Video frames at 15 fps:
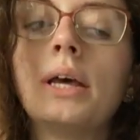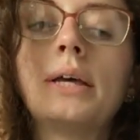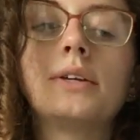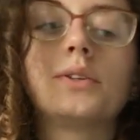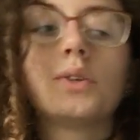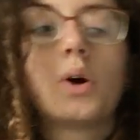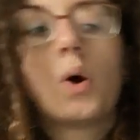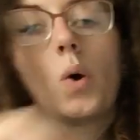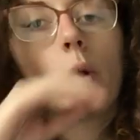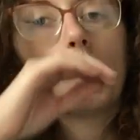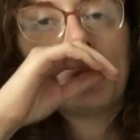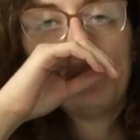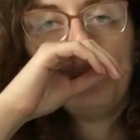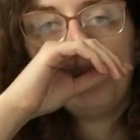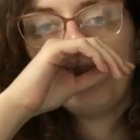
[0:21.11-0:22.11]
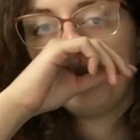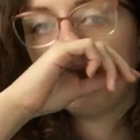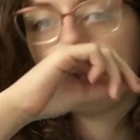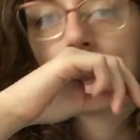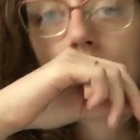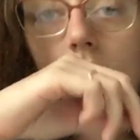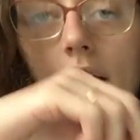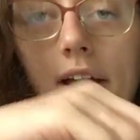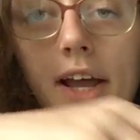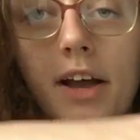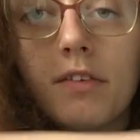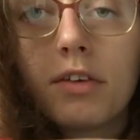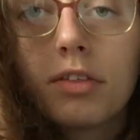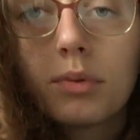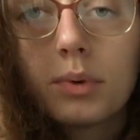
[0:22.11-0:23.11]
So I
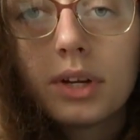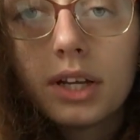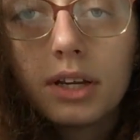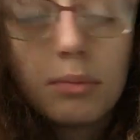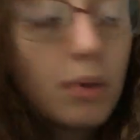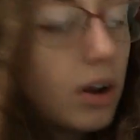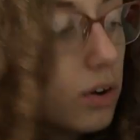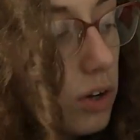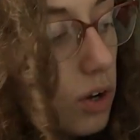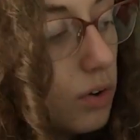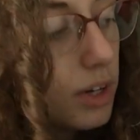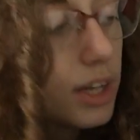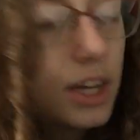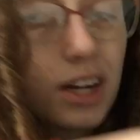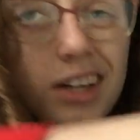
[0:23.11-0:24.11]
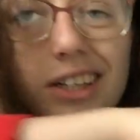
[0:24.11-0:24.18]
have a 3D model going here.